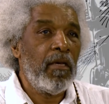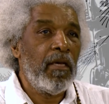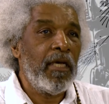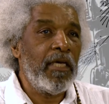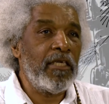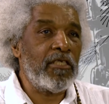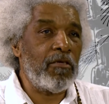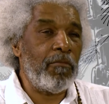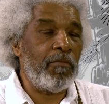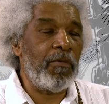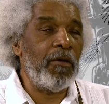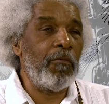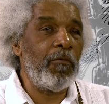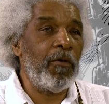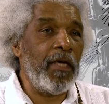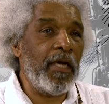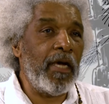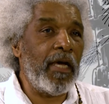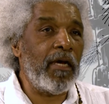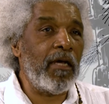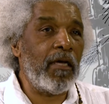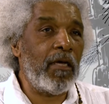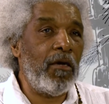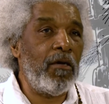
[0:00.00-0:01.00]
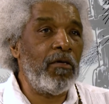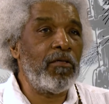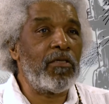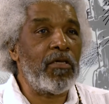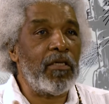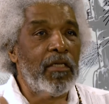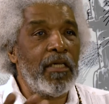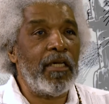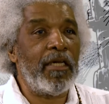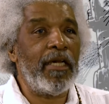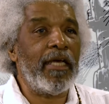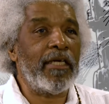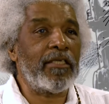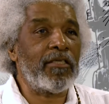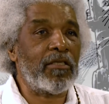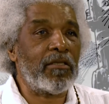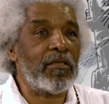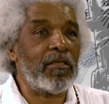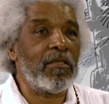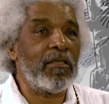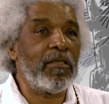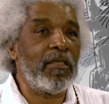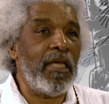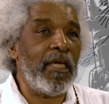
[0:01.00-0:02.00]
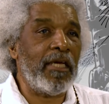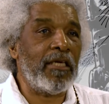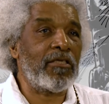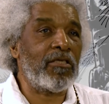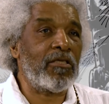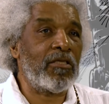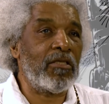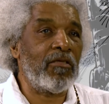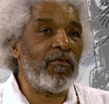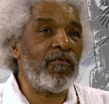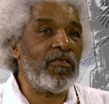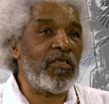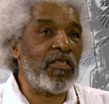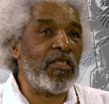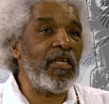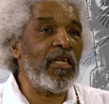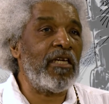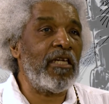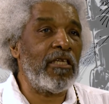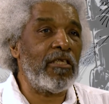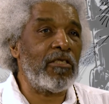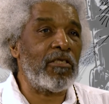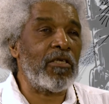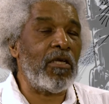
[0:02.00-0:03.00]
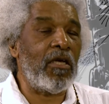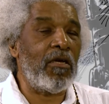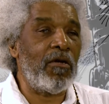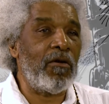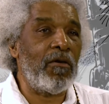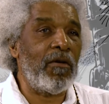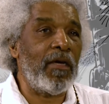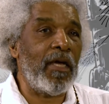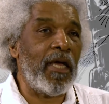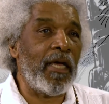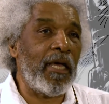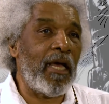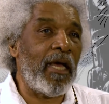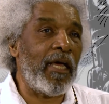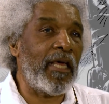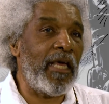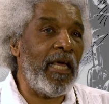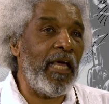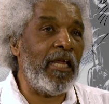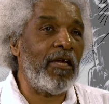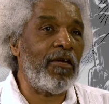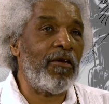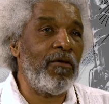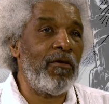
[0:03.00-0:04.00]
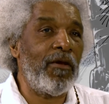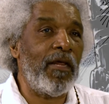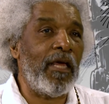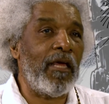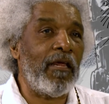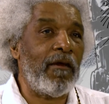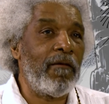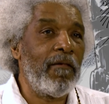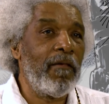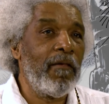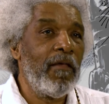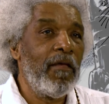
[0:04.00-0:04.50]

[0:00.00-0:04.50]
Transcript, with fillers: He said, but we got to go to the next next city, so I, I can't do that.